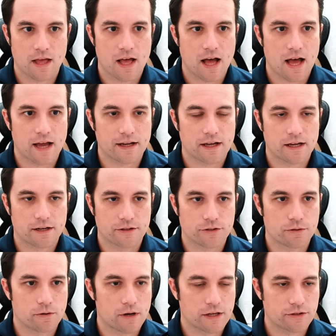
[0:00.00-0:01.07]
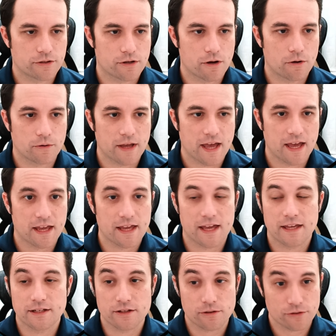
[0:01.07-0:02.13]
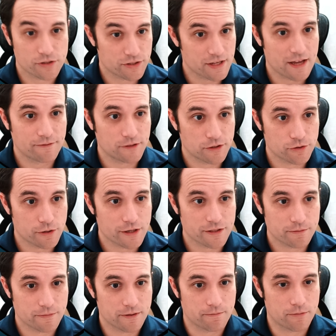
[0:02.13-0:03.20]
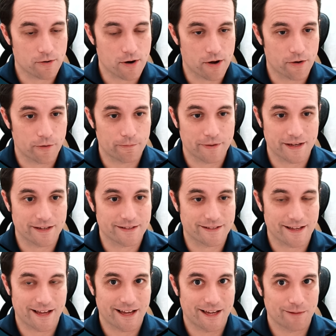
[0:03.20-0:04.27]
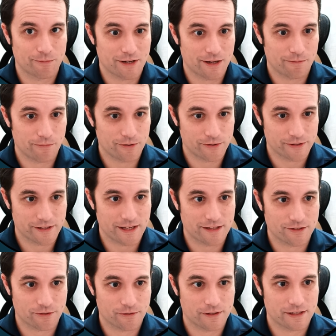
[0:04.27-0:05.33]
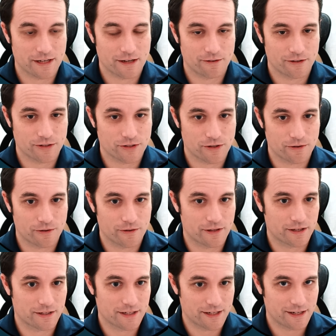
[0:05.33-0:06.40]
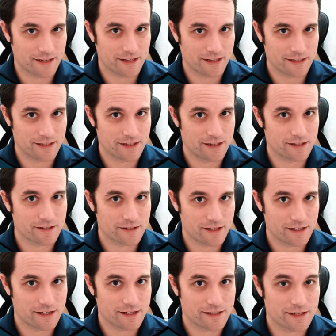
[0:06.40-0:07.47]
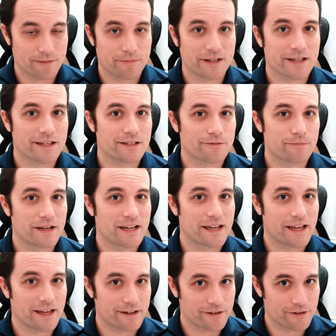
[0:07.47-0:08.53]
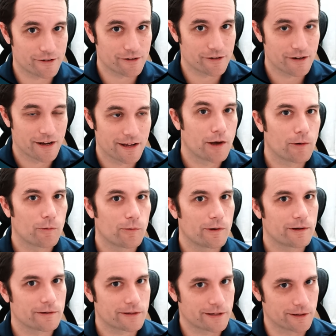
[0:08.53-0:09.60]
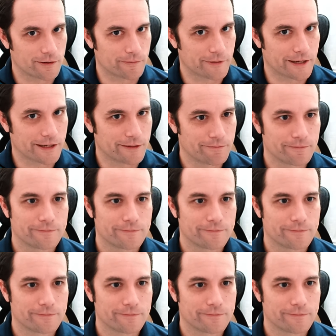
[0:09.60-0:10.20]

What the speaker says: I got a 200 OK, and you'll just have to trust me, bro, because I am not pulling that screen down to show you the tenant ID and client ID because my editor will kill me.